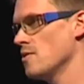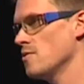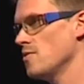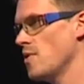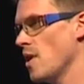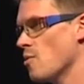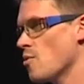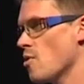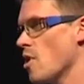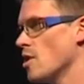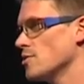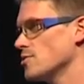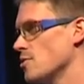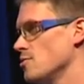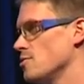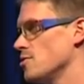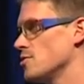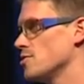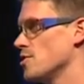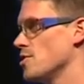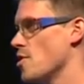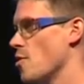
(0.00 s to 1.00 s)
They were also
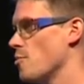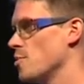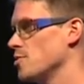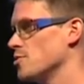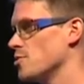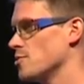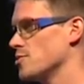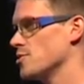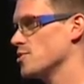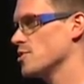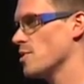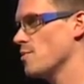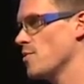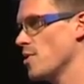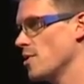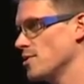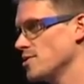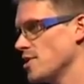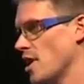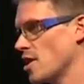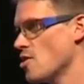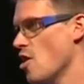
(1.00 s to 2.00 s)
interested in open sourcing some of
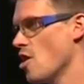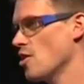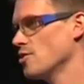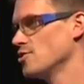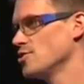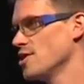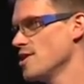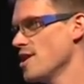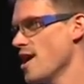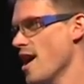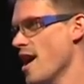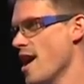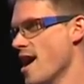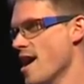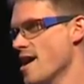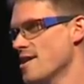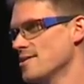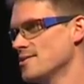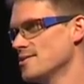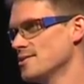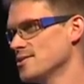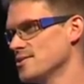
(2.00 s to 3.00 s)
their technology,
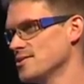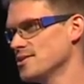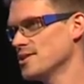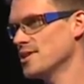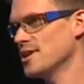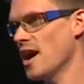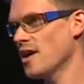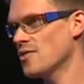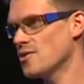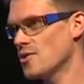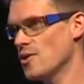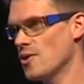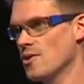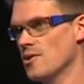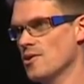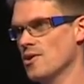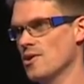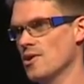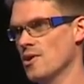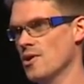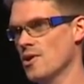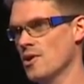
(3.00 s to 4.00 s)
and together,
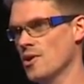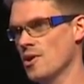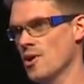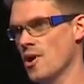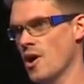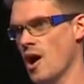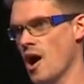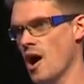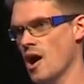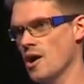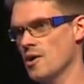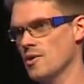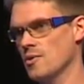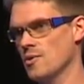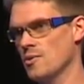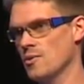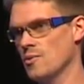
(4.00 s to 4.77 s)
uh,